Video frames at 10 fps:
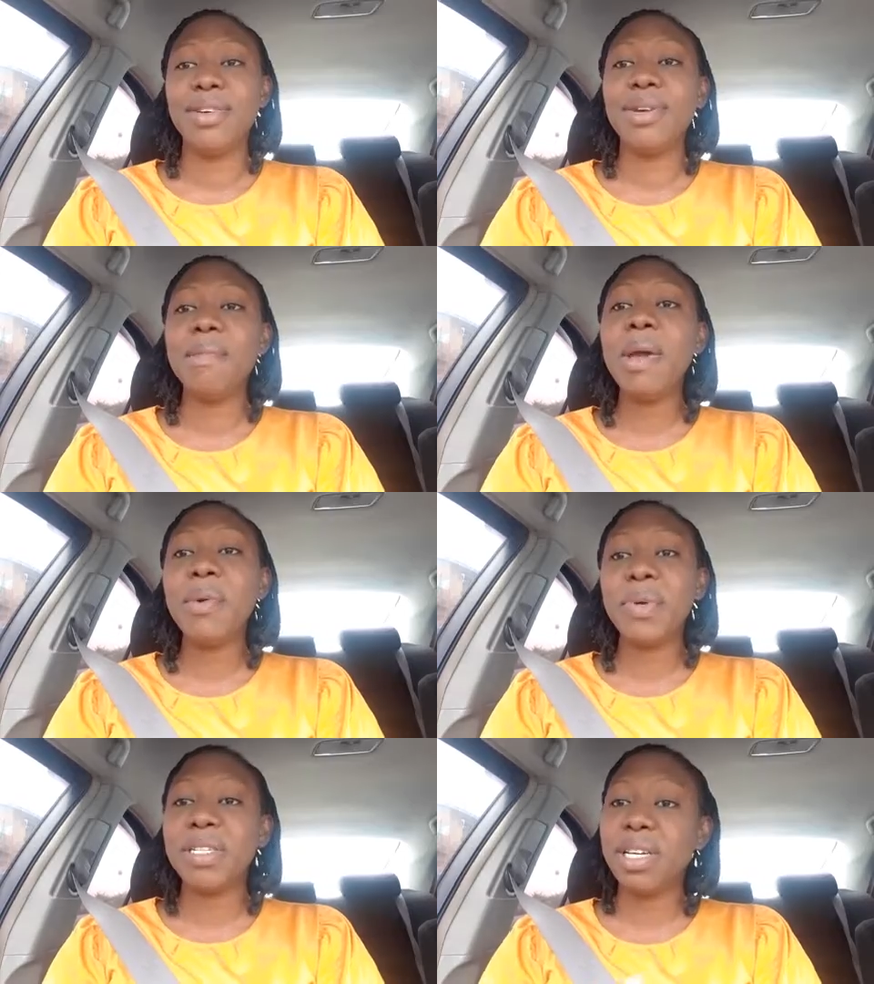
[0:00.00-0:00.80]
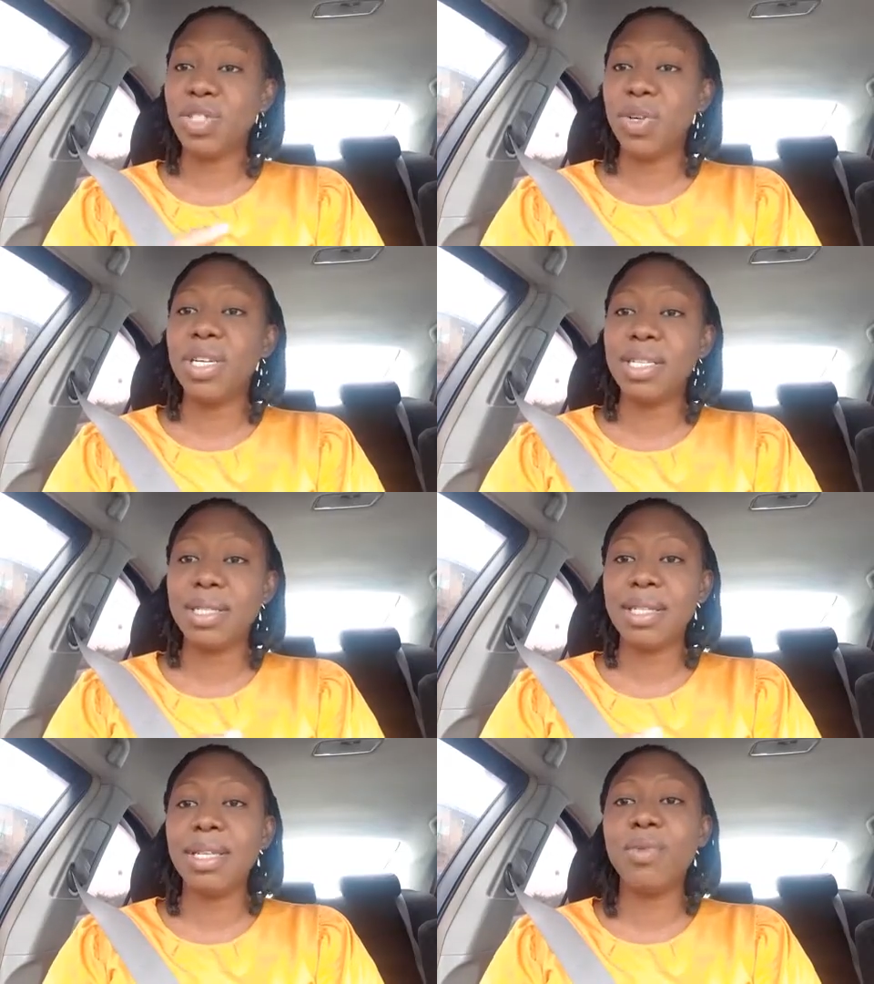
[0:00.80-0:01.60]
you can make research on it
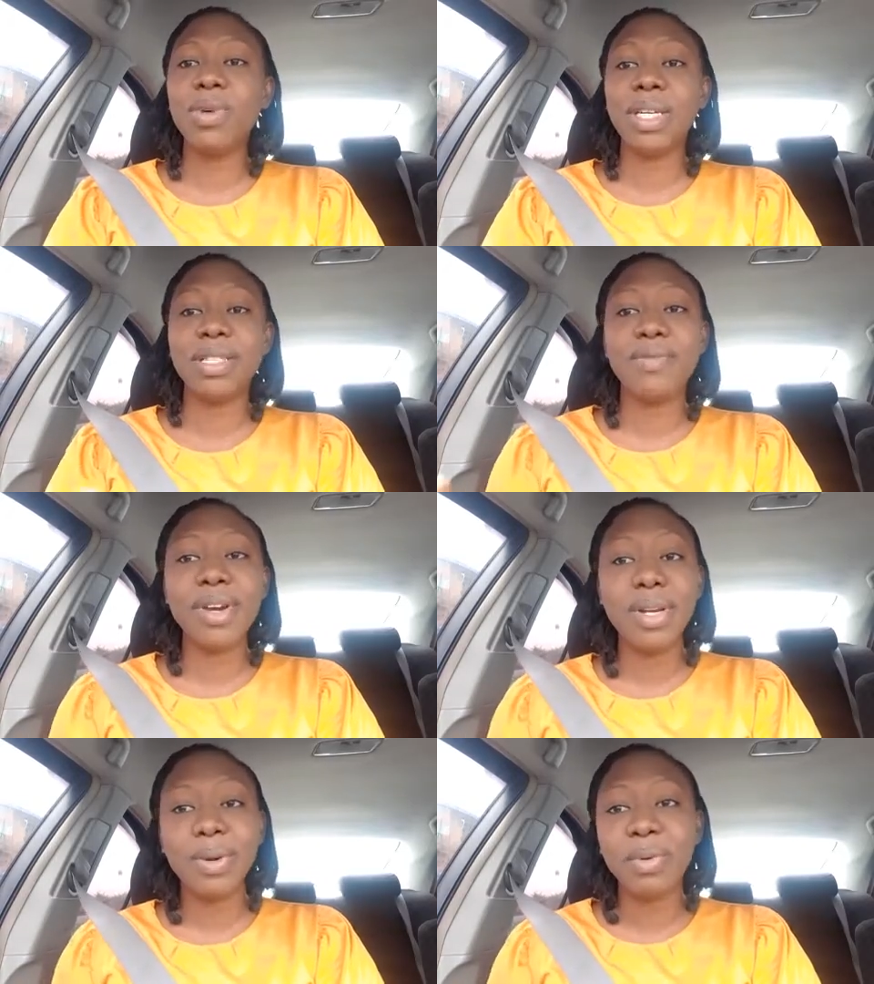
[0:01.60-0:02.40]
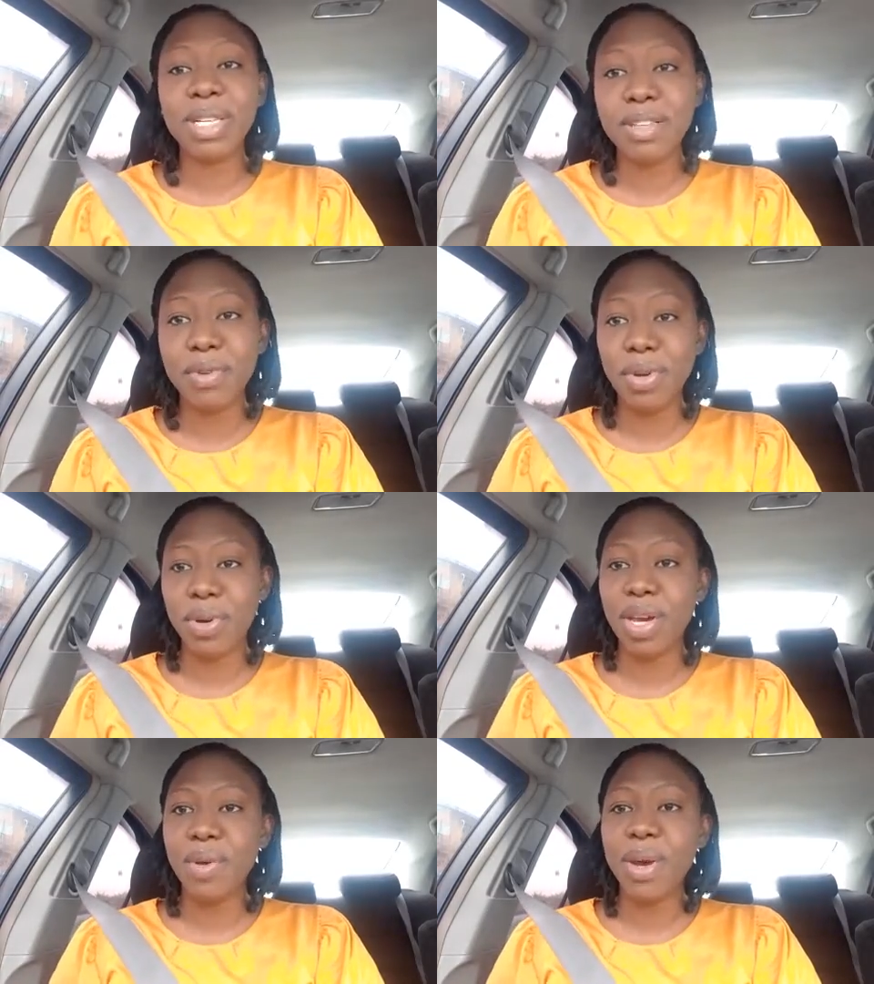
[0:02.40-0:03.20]
and see the one that is very lucrative in
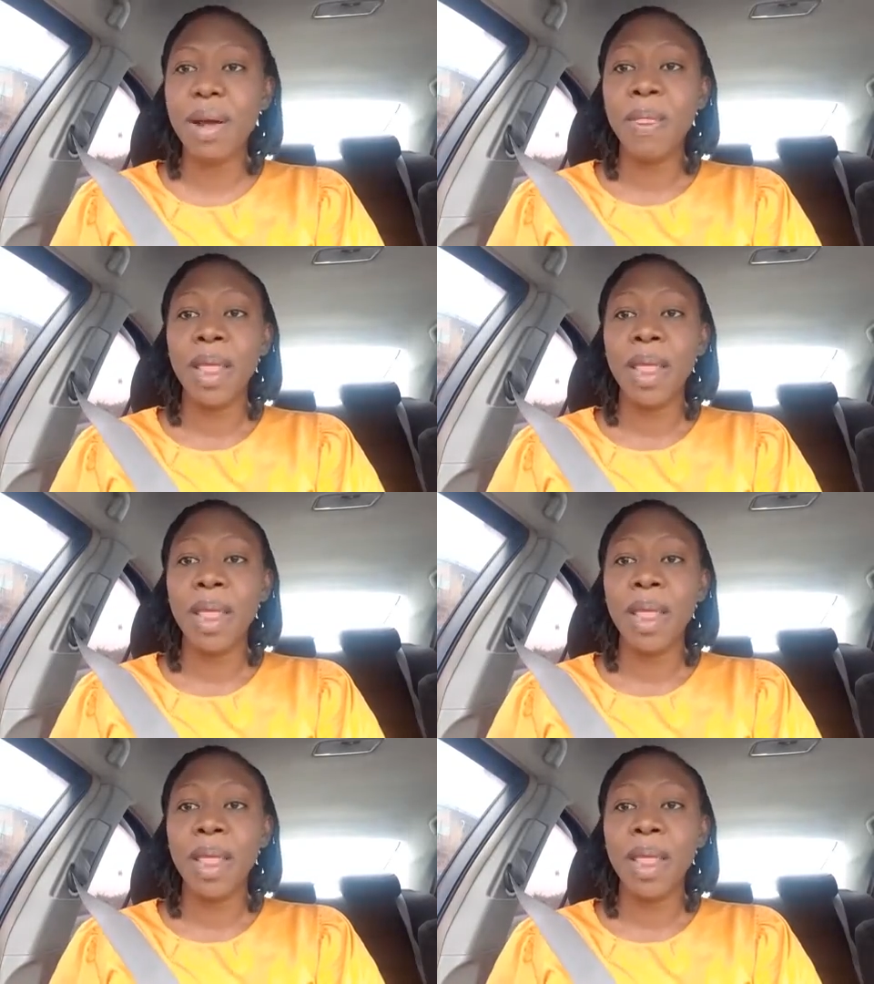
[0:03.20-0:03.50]
your area,